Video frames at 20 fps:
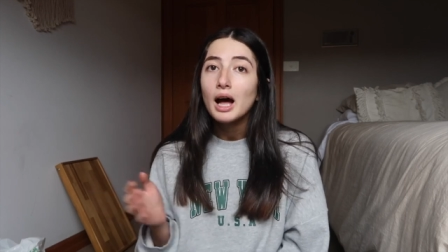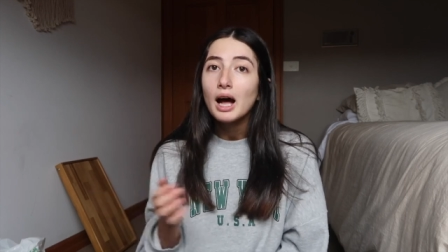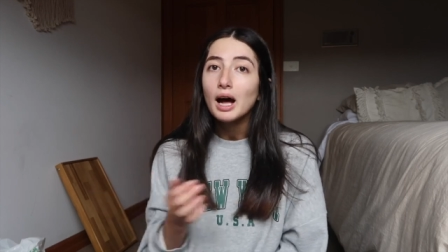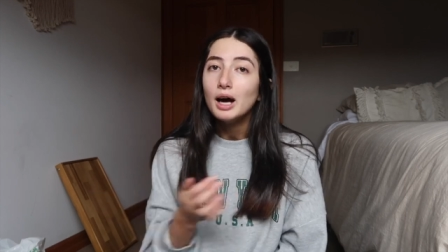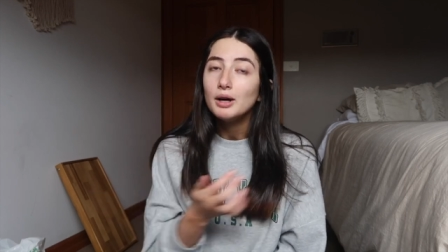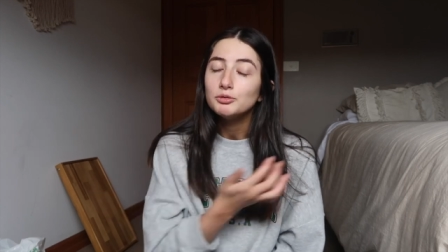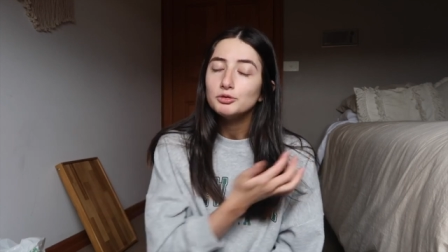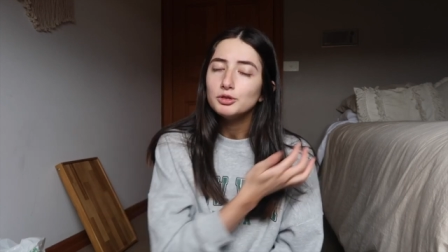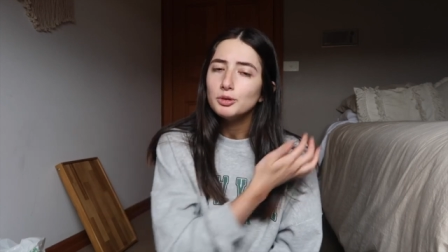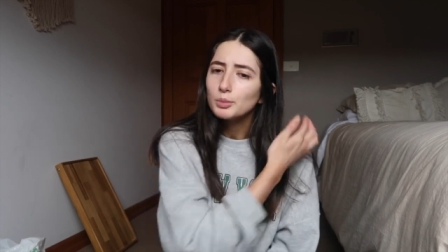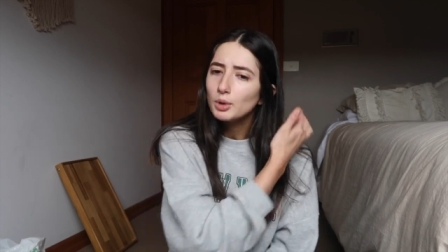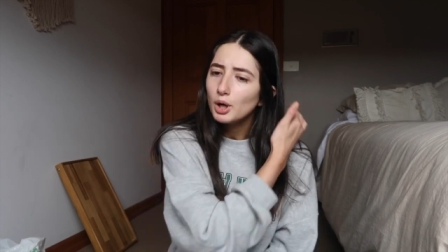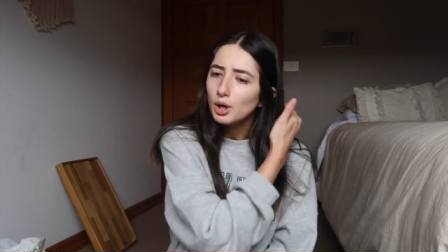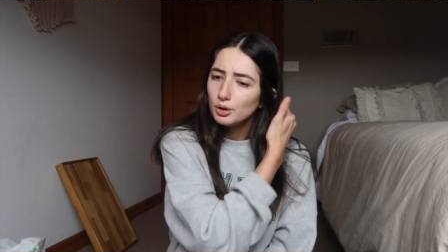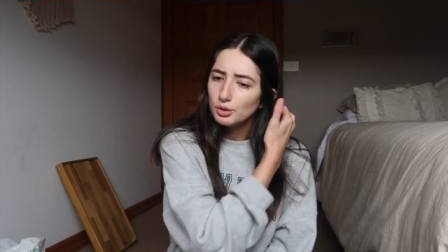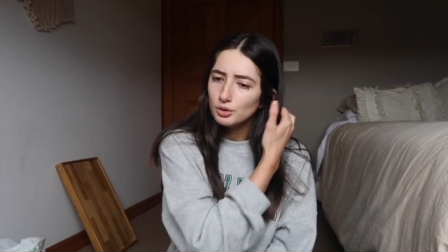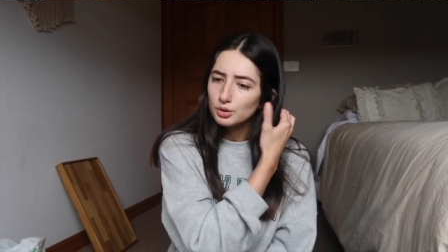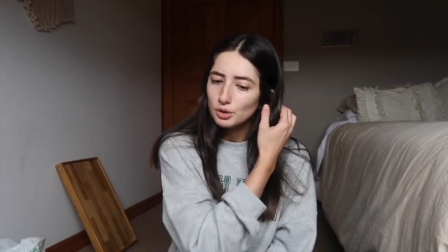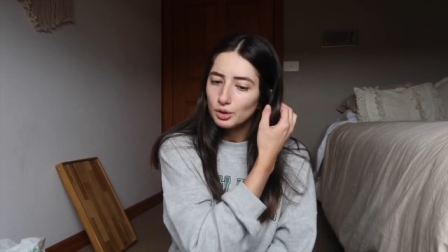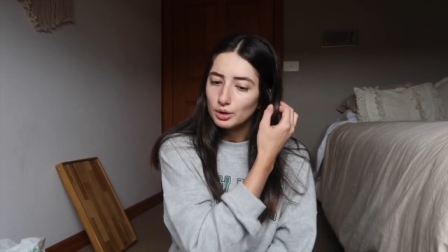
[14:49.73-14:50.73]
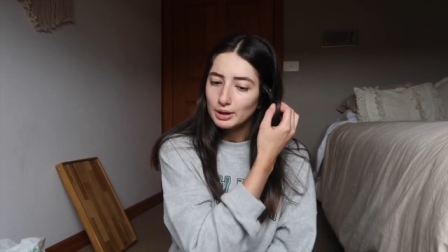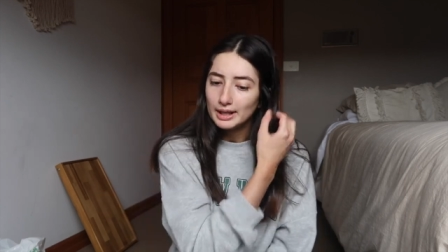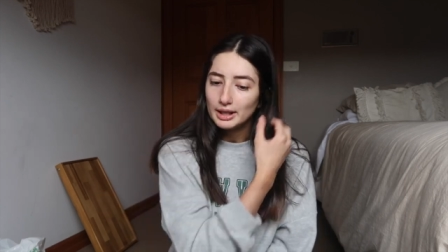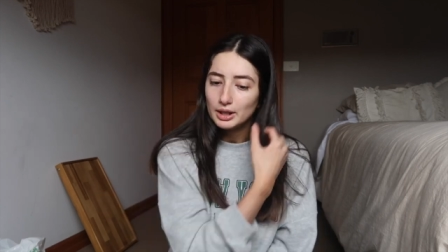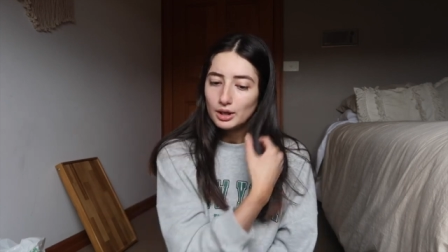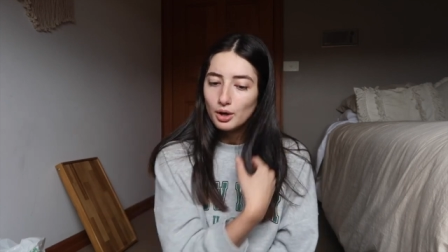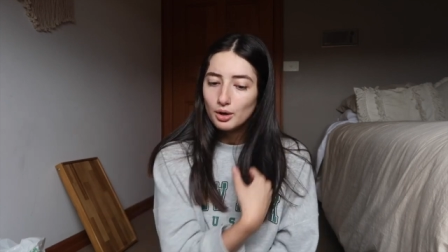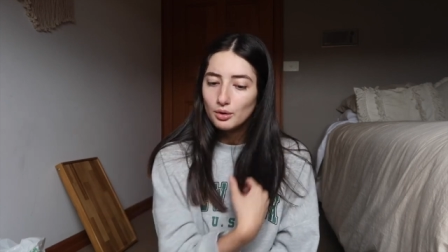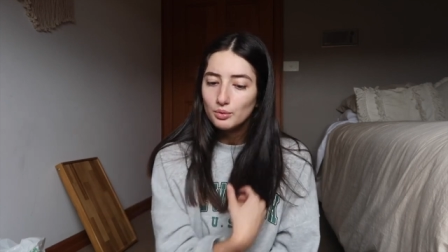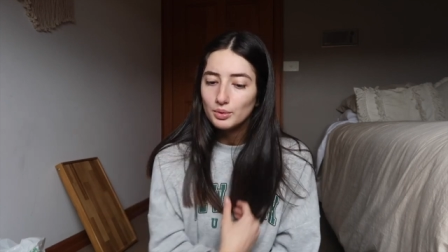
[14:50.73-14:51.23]
Um, from Coles all I
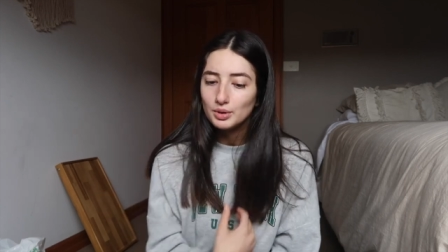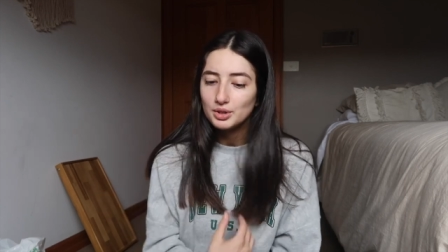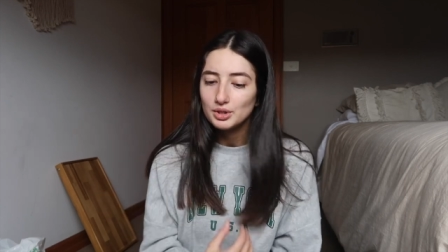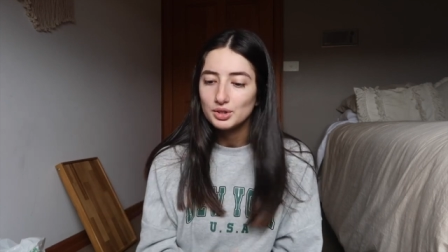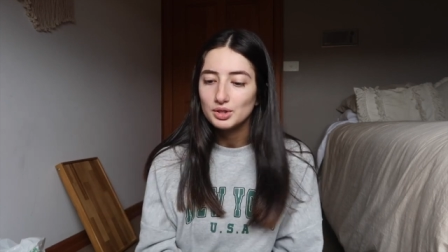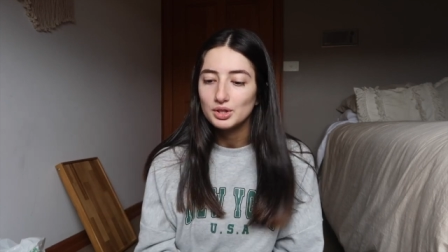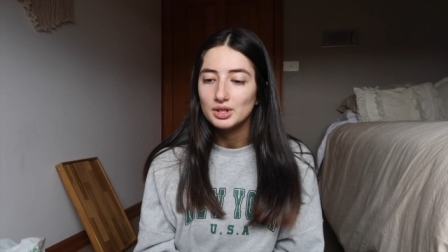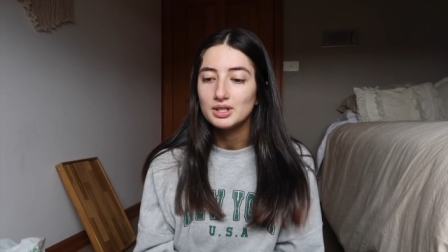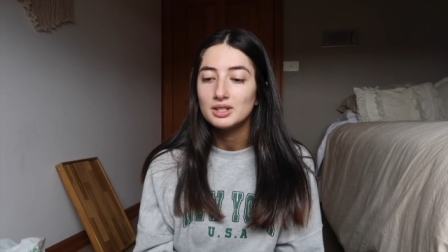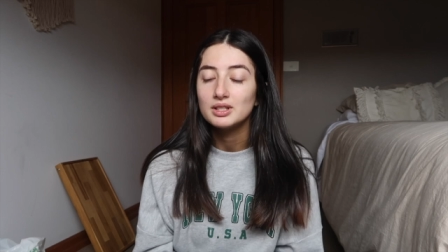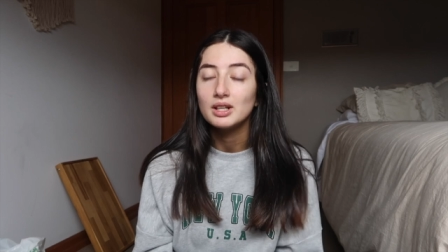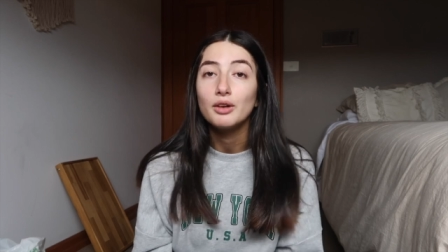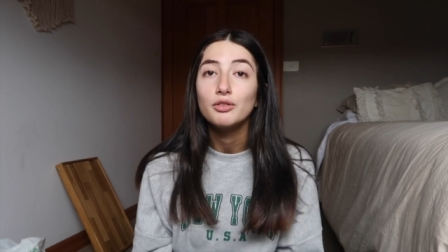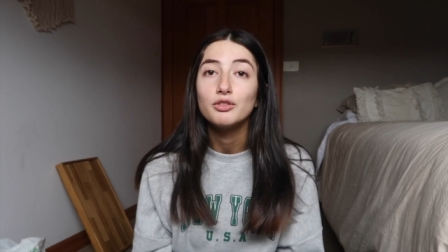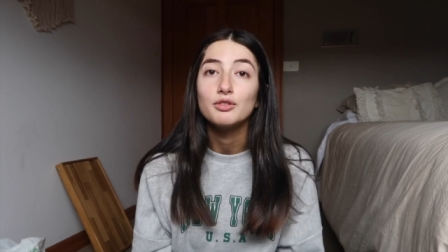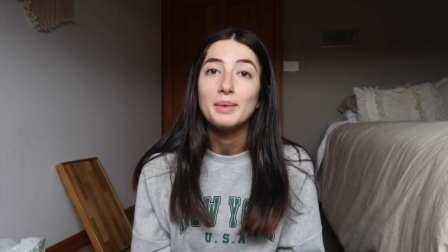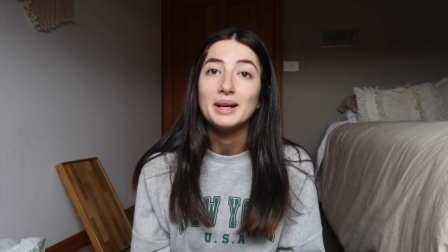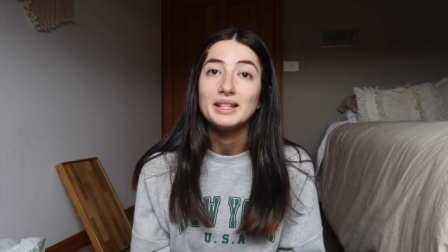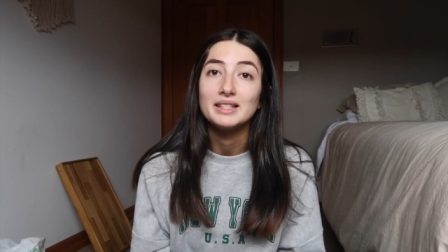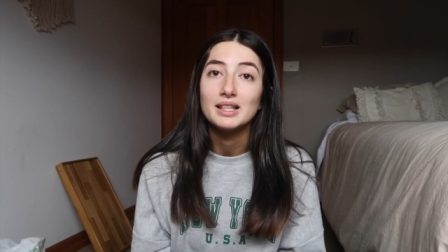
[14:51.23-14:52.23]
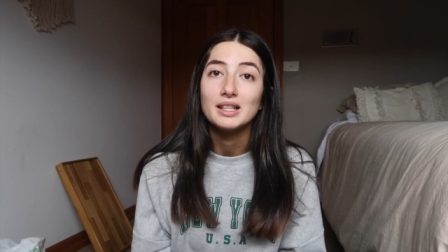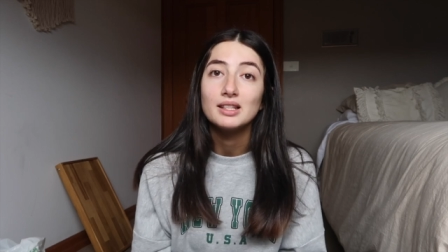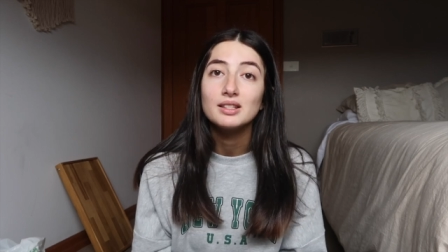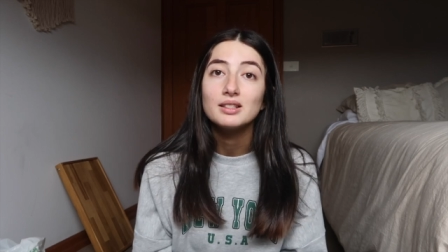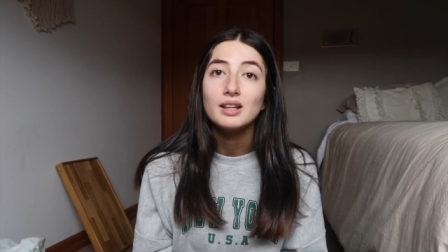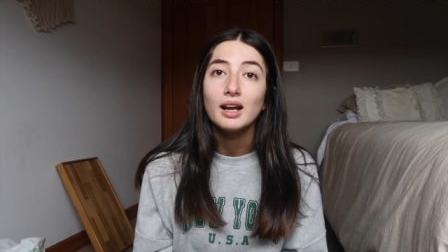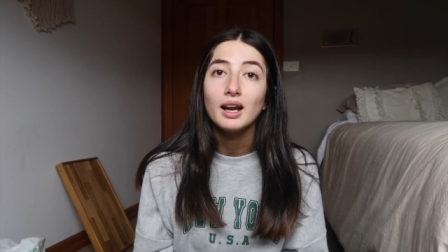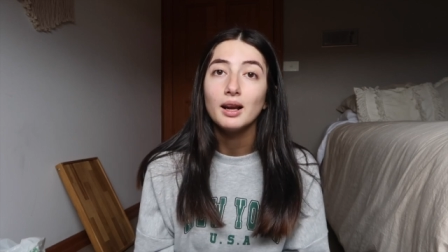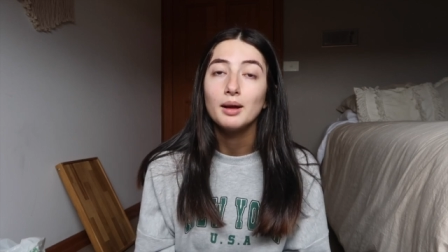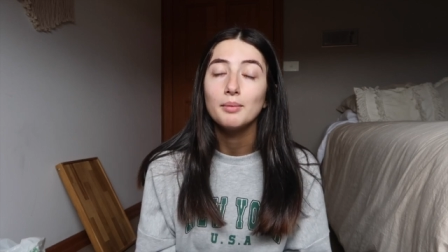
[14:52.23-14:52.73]
got was just stuff for my dinner
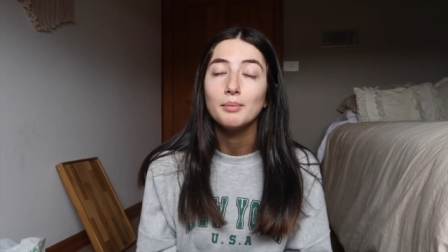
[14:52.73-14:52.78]
tonight.